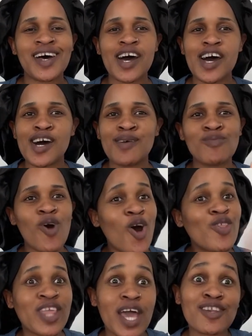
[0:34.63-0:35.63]

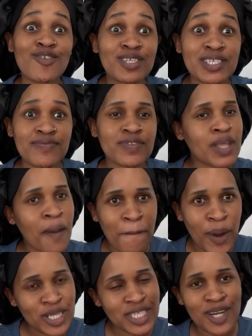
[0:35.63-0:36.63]
On that the
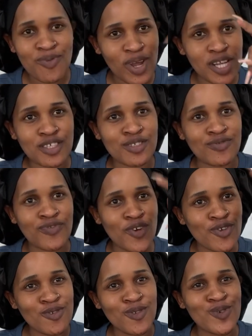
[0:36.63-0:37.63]
important one is for
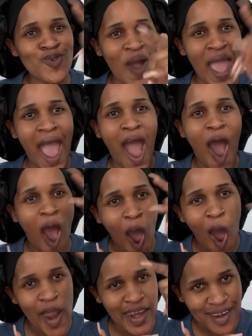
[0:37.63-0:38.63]
you to
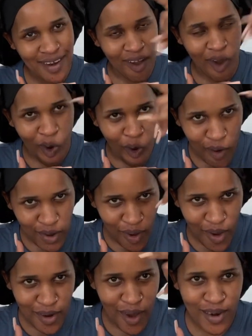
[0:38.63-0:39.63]
on
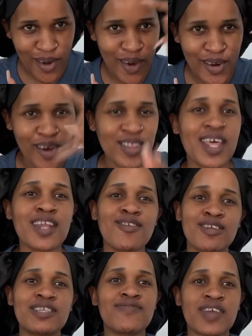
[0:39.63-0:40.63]
that
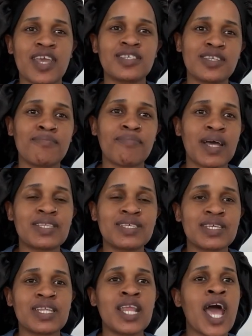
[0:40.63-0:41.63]
notification
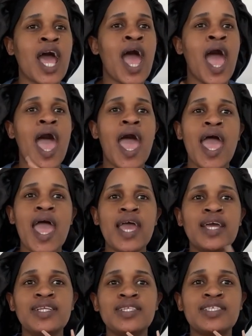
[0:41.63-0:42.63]
button.
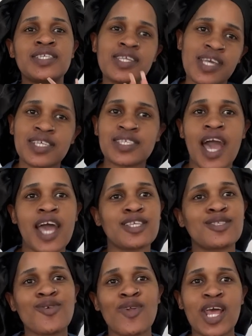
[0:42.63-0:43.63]
And yes guys,
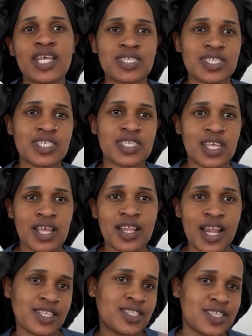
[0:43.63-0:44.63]
so
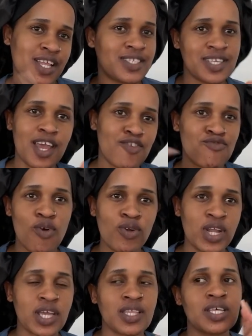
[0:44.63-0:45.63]
let's get rolling.